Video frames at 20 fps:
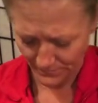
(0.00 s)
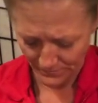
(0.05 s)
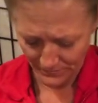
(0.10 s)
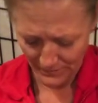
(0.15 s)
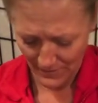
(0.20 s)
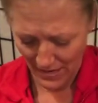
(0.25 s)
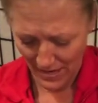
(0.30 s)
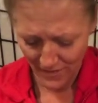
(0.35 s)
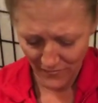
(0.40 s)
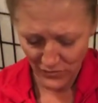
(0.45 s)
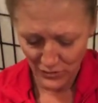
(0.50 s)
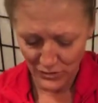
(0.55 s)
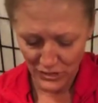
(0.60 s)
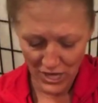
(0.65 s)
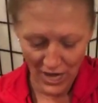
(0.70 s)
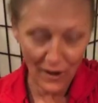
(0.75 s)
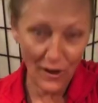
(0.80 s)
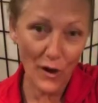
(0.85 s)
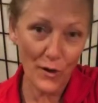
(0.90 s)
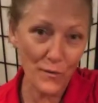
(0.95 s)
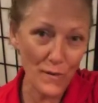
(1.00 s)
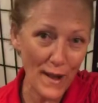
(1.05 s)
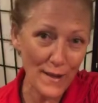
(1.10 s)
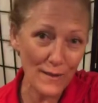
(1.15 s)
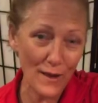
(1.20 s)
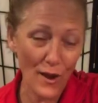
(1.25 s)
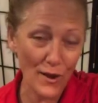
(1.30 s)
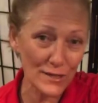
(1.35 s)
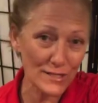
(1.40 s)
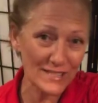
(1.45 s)
Okay, if you check
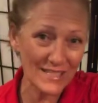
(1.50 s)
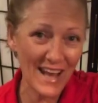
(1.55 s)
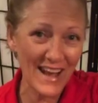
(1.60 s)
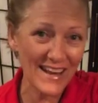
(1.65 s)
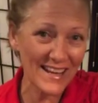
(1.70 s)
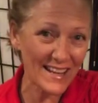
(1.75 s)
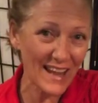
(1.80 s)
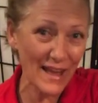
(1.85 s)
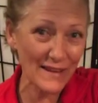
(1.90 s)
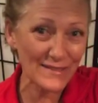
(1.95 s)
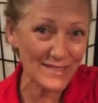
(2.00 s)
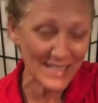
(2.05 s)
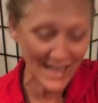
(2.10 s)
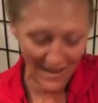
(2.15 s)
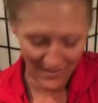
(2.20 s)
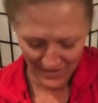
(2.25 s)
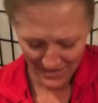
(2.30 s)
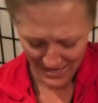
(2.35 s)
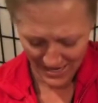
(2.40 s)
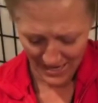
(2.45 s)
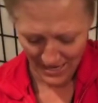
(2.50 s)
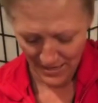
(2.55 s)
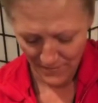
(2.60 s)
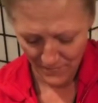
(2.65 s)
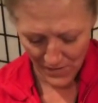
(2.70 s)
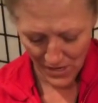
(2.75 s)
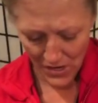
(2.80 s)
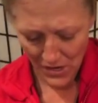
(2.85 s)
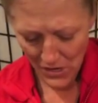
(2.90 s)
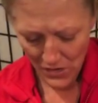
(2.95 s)
our site, Lifestyle Eating,
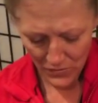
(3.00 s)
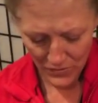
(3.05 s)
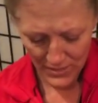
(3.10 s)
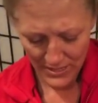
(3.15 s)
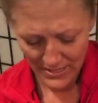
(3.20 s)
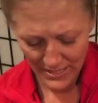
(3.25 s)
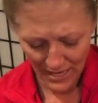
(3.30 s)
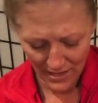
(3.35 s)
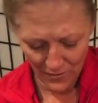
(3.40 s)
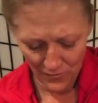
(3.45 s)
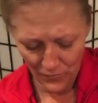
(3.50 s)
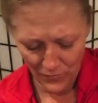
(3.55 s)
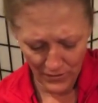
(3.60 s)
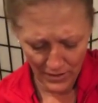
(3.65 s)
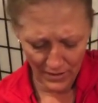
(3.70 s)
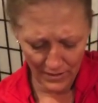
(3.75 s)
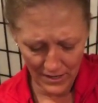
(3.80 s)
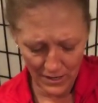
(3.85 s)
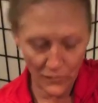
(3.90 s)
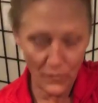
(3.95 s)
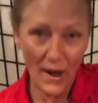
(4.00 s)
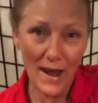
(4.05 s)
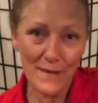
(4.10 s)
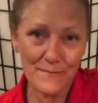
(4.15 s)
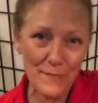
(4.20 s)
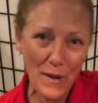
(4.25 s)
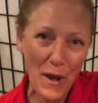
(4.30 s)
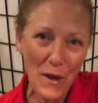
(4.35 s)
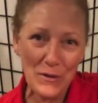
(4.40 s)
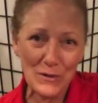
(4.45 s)
we just had a really great
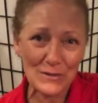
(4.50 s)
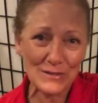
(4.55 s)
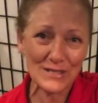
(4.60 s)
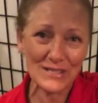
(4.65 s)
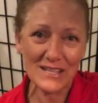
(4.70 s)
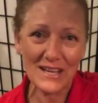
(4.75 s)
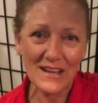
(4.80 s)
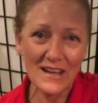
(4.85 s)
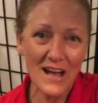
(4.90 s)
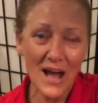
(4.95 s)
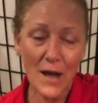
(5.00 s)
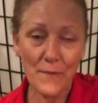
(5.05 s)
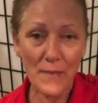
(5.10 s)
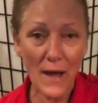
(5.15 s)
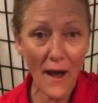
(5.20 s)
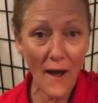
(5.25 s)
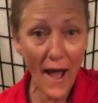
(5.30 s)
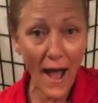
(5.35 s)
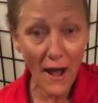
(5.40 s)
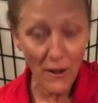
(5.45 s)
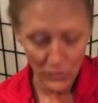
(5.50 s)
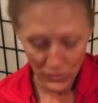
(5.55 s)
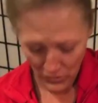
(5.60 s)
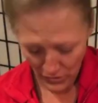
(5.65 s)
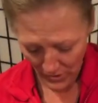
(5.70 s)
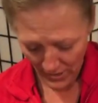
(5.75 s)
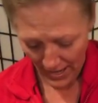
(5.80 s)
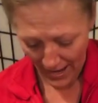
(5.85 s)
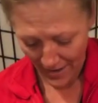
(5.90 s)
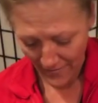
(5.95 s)
post about how good
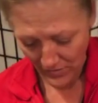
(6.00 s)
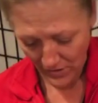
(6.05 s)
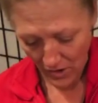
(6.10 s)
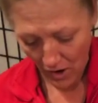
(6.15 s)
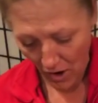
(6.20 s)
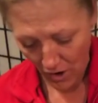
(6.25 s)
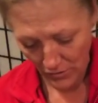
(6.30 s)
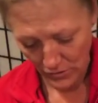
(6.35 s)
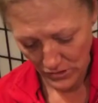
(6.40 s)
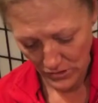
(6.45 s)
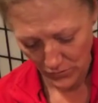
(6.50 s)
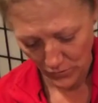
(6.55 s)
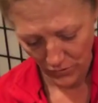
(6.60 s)
avocados were